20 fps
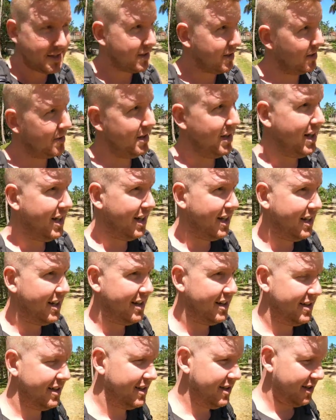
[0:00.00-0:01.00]
so
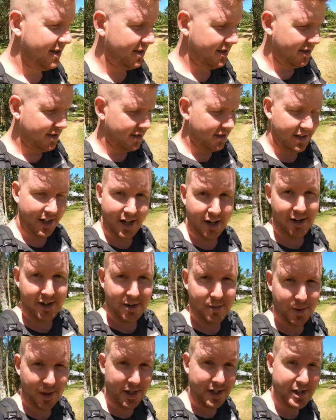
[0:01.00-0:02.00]
here
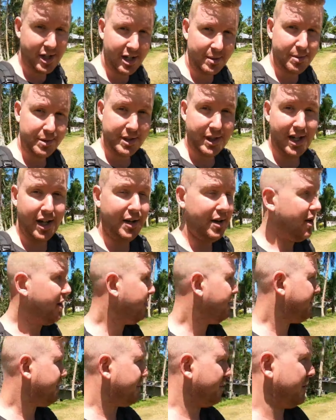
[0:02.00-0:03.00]
we're going to talk about the
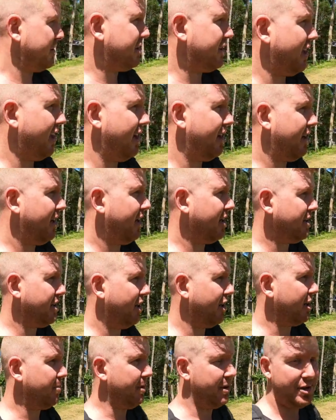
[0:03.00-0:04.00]
first
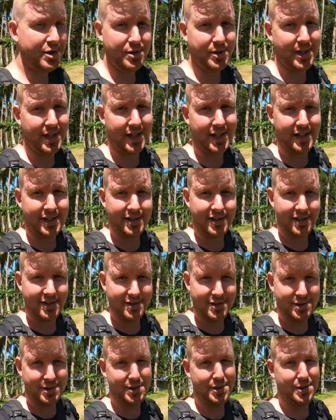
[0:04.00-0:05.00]
document you need
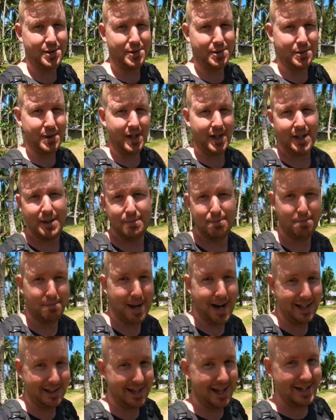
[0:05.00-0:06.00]
to
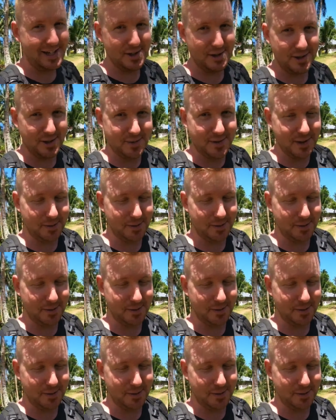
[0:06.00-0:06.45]
buy land here in the